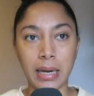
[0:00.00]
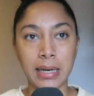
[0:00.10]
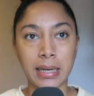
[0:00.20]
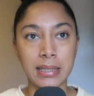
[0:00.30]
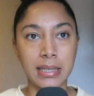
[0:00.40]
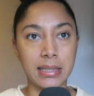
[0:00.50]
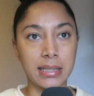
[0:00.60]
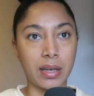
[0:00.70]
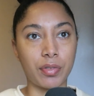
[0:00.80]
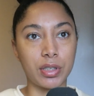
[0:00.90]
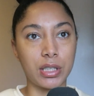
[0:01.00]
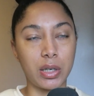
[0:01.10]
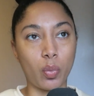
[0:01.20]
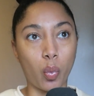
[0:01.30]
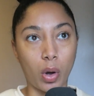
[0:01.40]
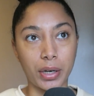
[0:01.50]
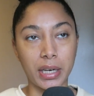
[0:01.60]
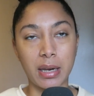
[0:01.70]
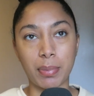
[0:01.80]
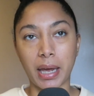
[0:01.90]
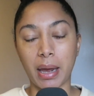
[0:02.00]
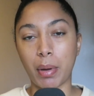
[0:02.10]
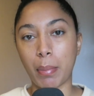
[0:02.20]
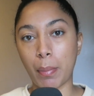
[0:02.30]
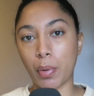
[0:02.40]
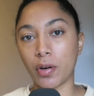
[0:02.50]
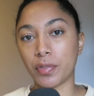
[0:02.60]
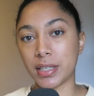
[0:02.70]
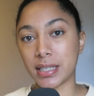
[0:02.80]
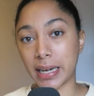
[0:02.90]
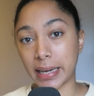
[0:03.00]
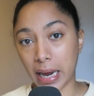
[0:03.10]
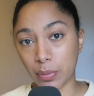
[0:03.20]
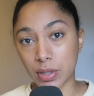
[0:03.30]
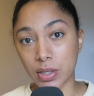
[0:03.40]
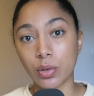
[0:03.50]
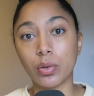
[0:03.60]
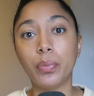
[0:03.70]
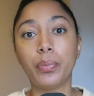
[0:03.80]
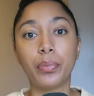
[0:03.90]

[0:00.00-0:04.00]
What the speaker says: In 1971, he became a member of the State Council.